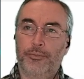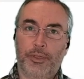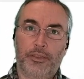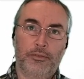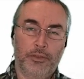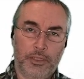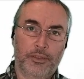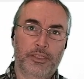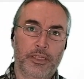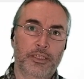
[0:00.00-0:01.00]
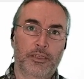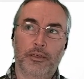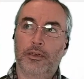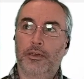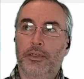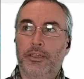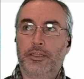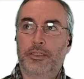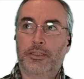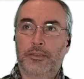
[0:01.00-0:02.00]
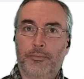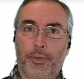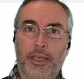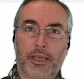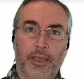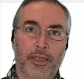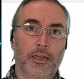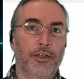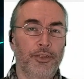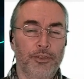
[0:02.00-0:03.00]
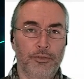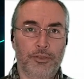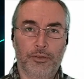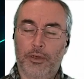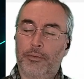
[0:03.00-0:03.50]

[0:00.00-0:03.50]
but Little Sister is peeking in on you to a